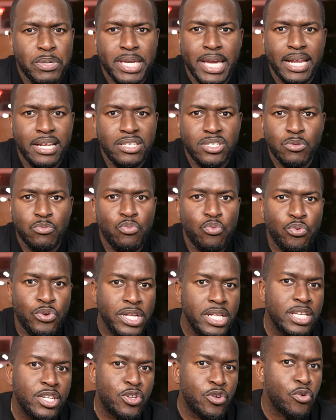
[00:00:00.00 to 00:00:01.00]
be getting some
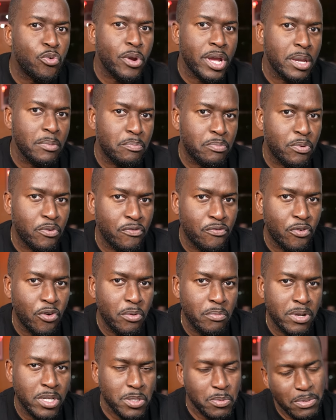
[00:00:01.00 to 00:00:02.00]
really great
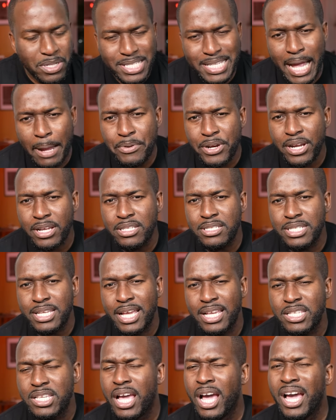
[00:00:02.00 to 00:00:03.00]
performance. But Snapdragon
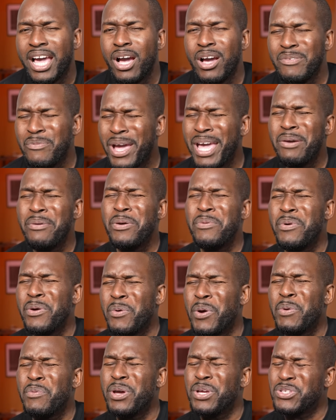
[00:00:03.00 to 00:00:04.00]
says, wait, wait, wait,
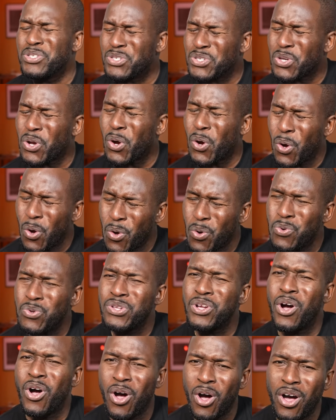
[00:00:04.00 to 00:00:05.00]
wait, wait, just
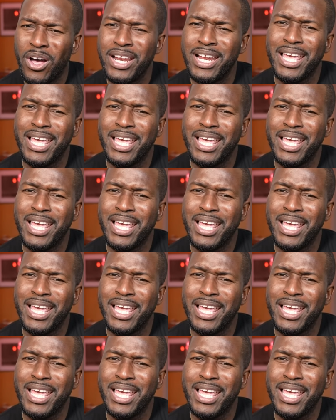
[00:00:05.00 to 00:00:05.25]
hold on